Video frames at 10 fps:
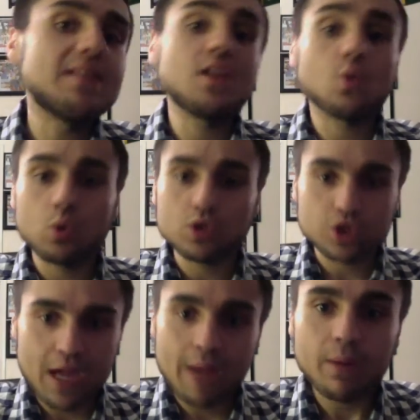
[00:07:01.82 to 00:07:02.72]
Aroldis
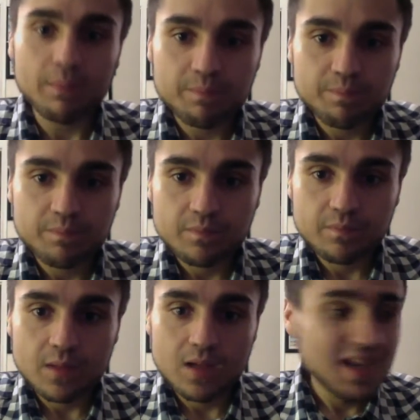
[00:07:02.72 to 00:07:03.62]
Chapman.
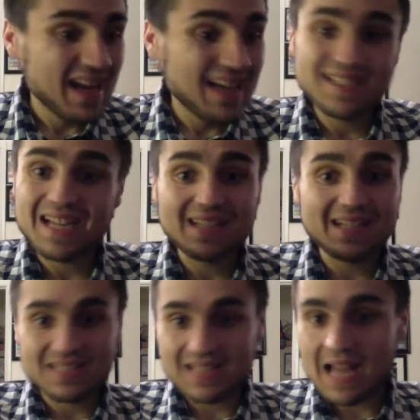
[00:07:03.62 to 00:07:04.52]
And he's got that
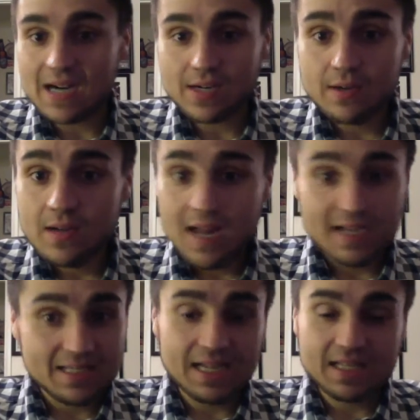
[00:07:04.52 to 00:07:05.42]
slider, and
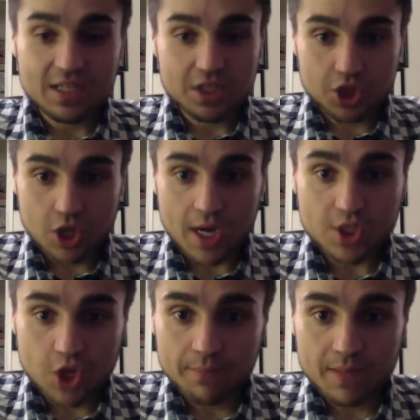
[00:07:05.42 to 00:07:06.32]
he's got a decent
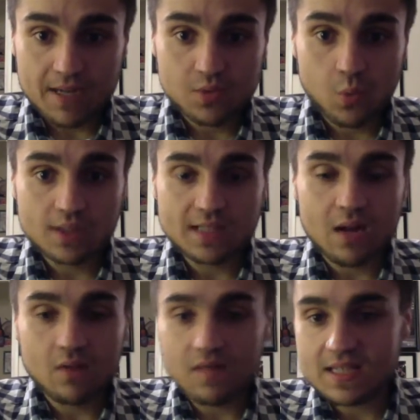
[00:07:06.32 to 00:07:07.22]
changeup that he's worked on
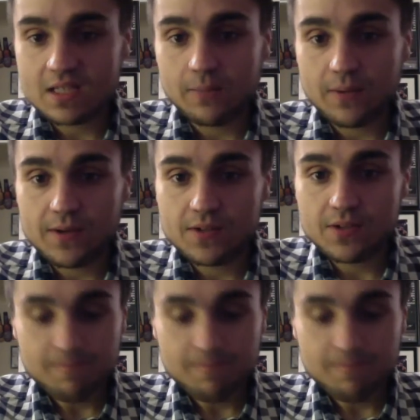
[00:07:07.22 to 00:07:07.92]
over the last couple of years.